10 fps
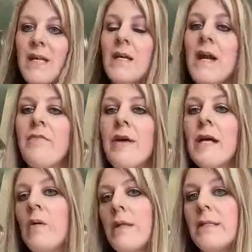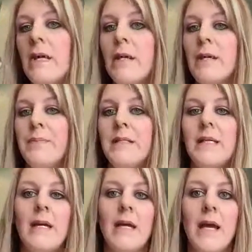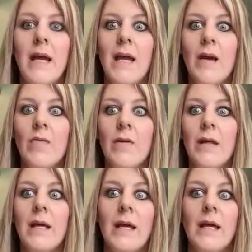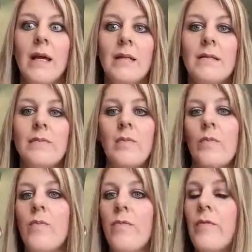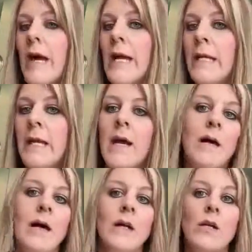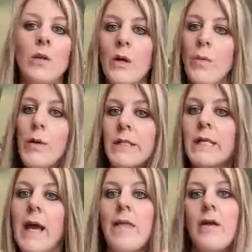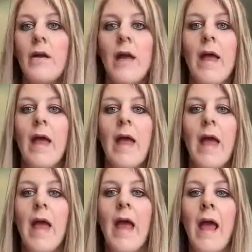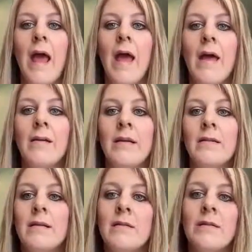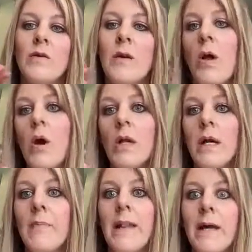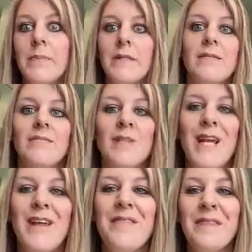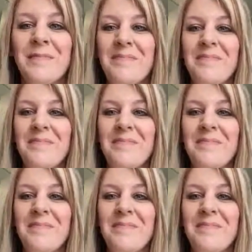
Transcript: And I find with a subtle lipstick, it really is fun. You look put together. And it doesn't scream, oh, look at my lips, which I love.